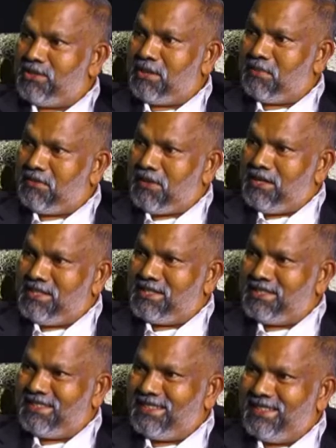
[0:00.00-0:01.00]
not a
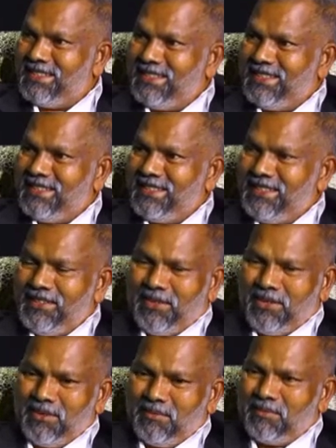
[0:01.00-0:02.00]
preference. That's right. You
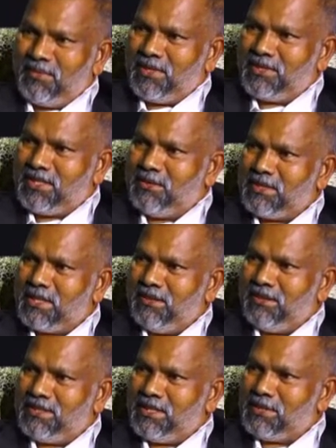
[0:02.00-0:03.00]
know, because she was
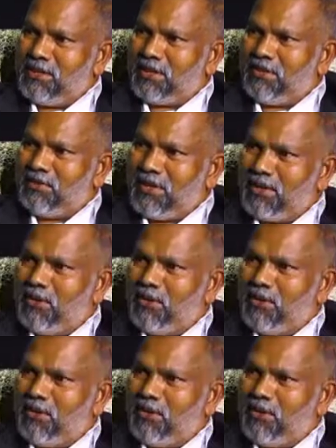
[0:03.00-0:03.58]
she was looking for a